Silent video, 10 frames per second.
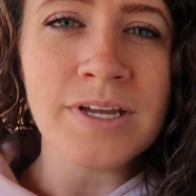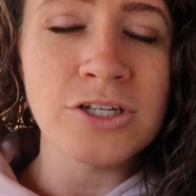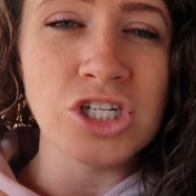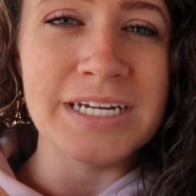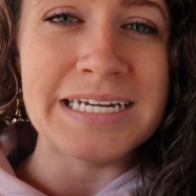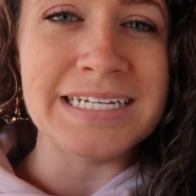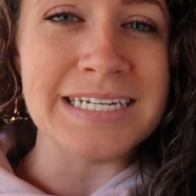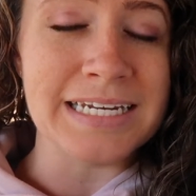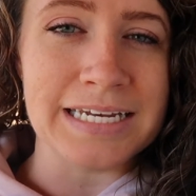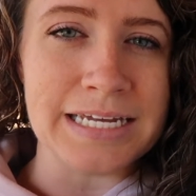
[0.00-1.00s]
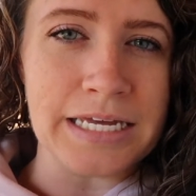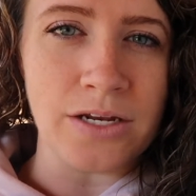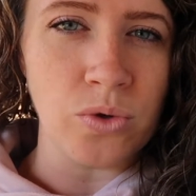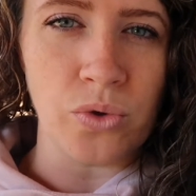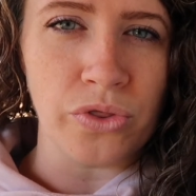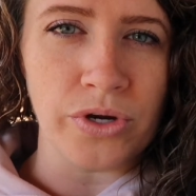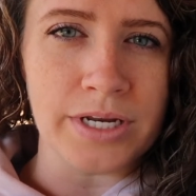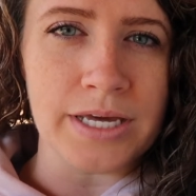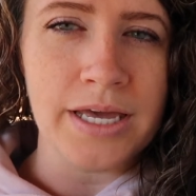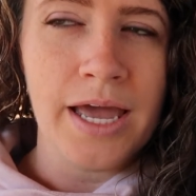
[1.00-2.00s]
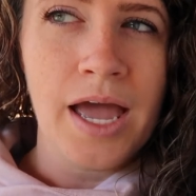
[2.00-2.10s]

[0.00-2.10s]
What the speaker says: she didn't eat Whole30,